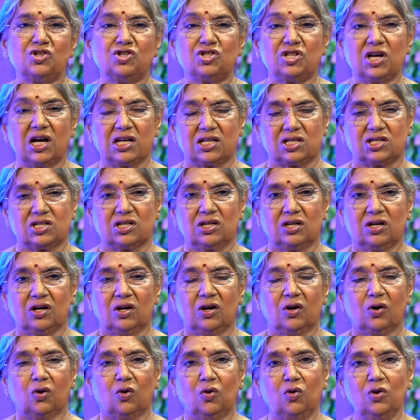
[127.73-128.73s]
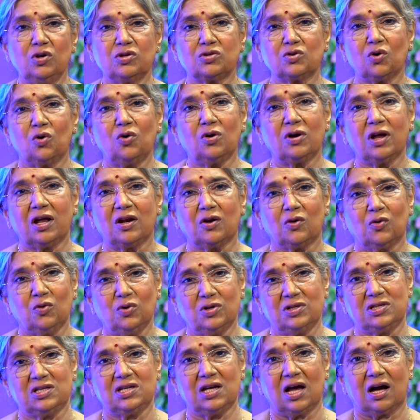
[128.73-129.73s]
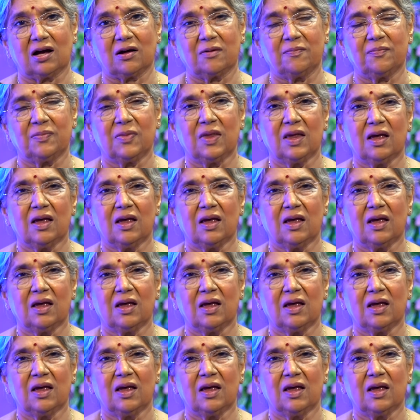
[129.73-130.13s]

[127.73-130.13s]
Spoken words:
judge who is old and who is young.